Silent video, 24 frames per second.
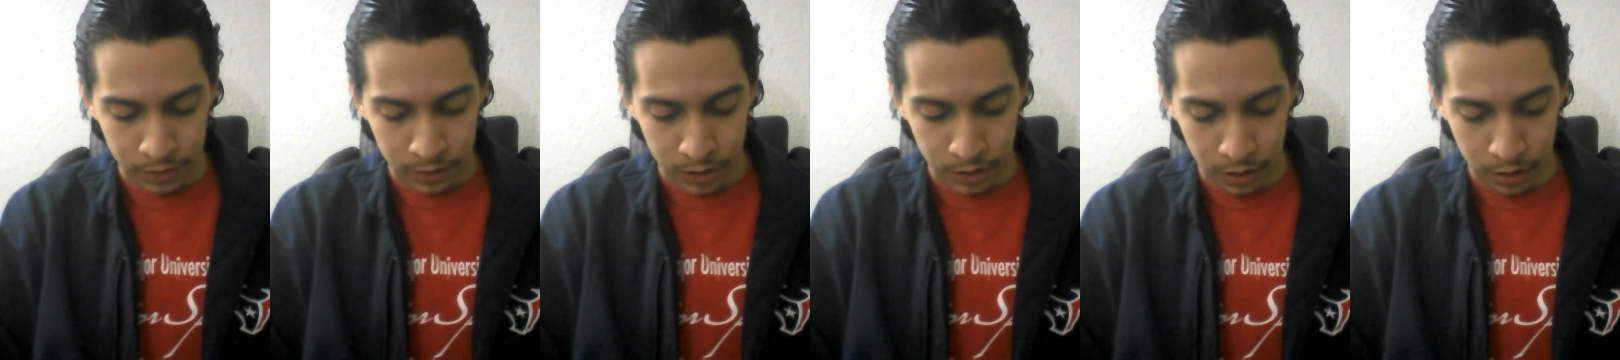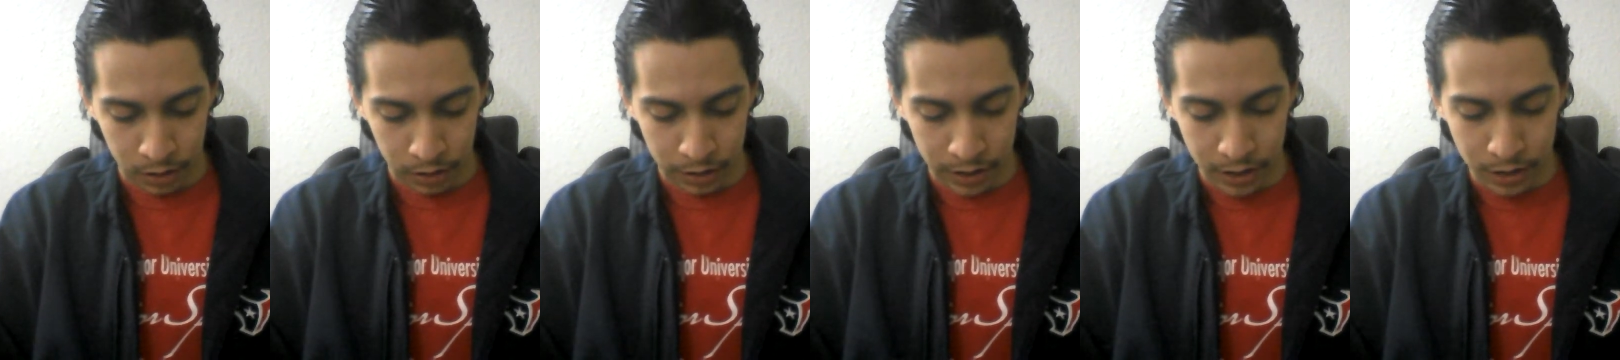
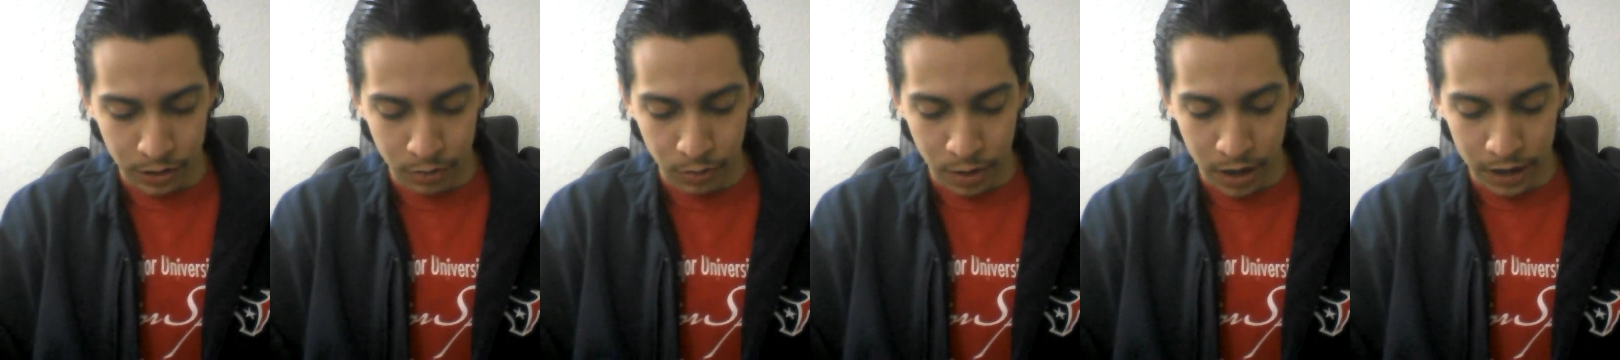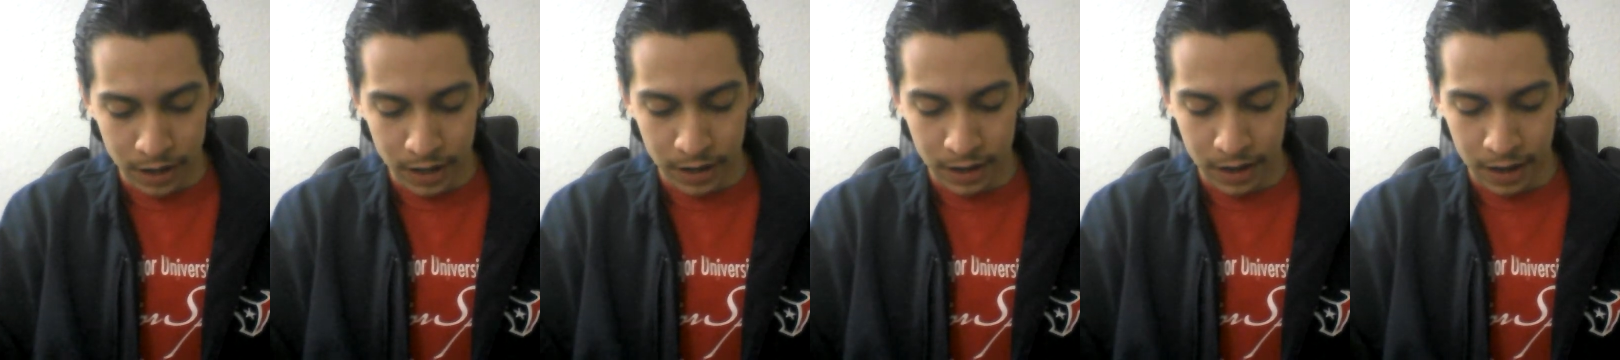You know, he's
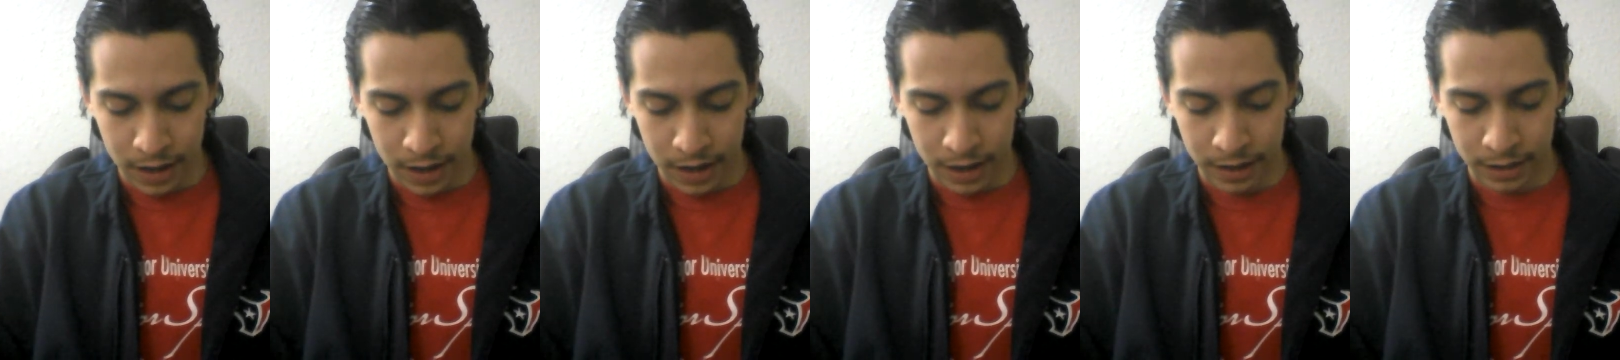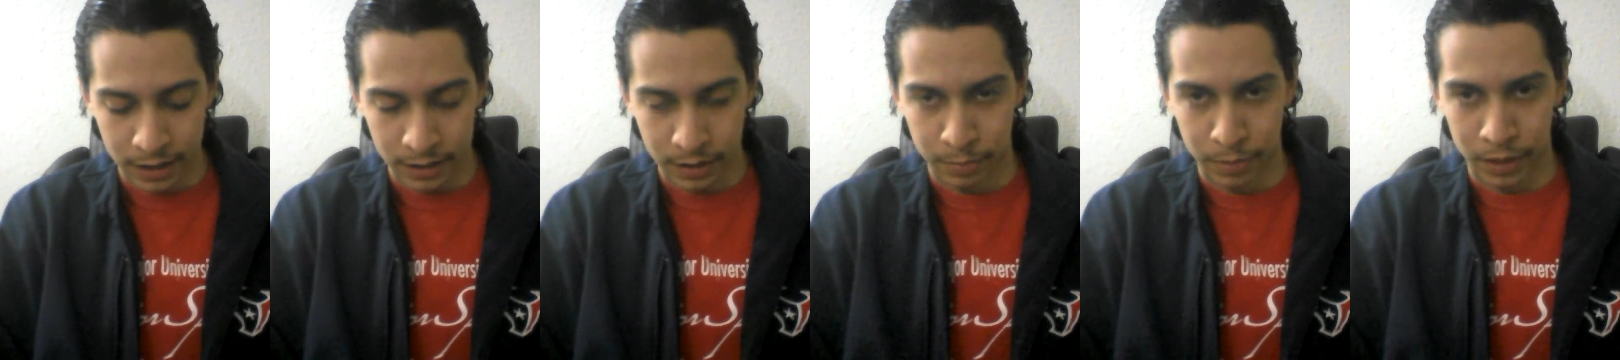
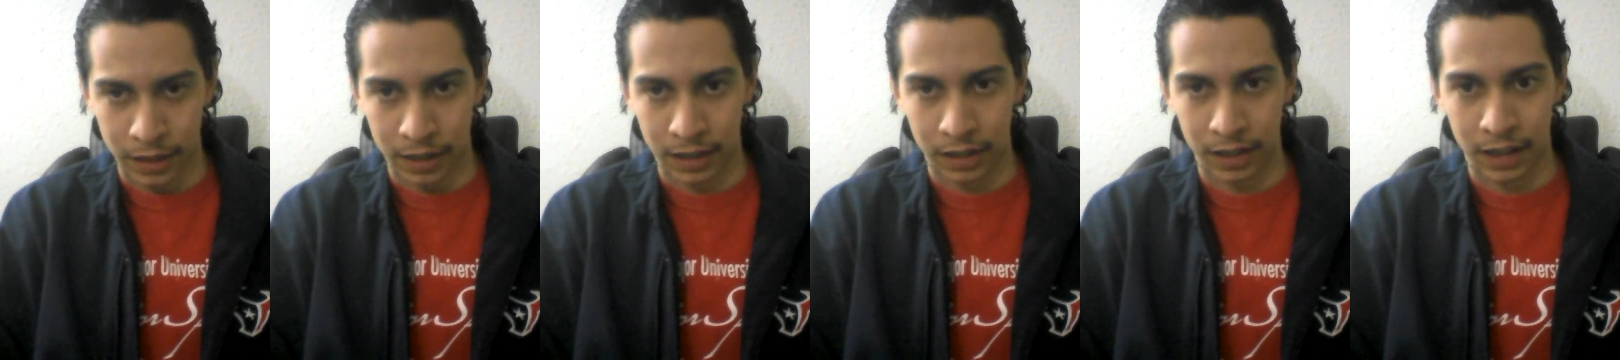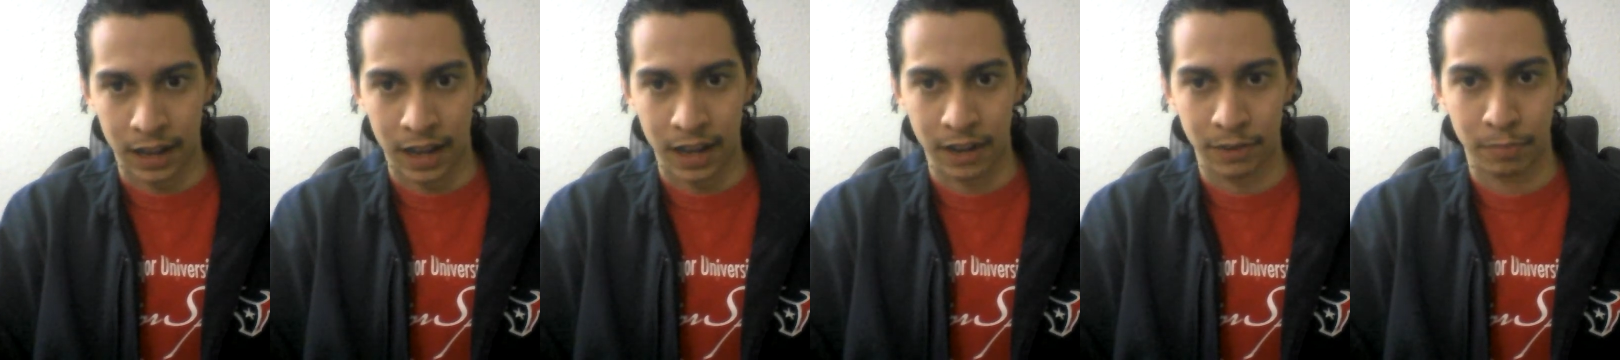recognized by a
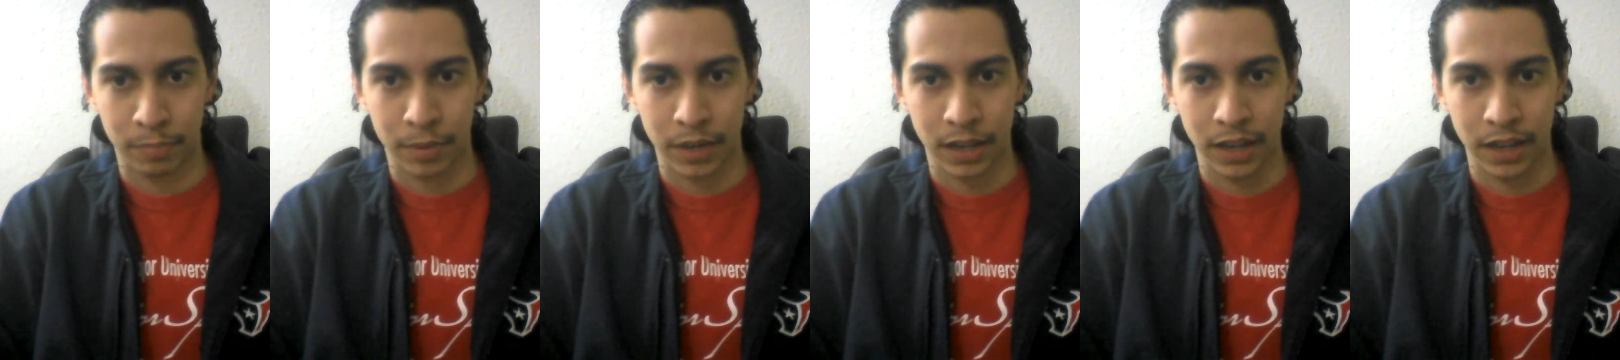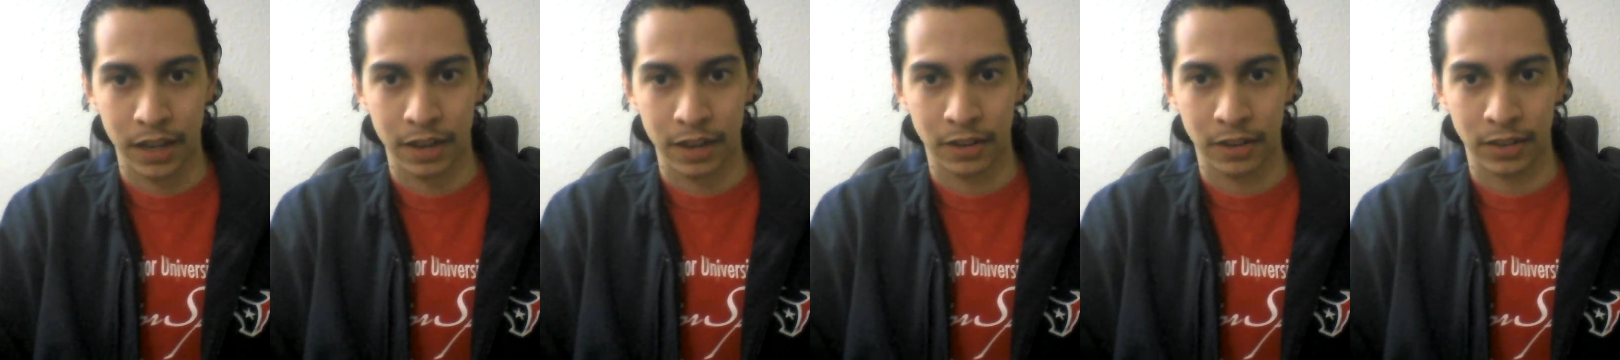lot of
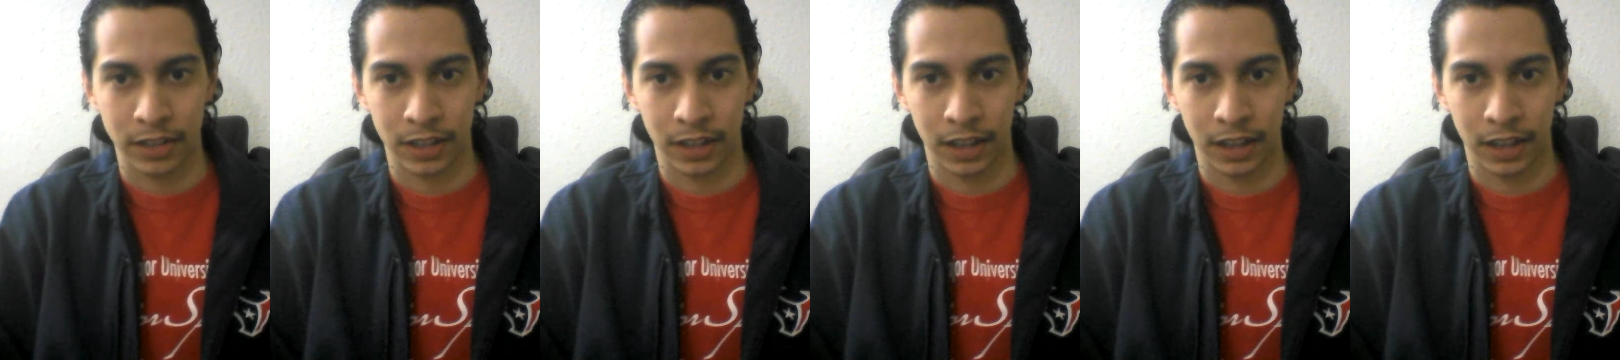peers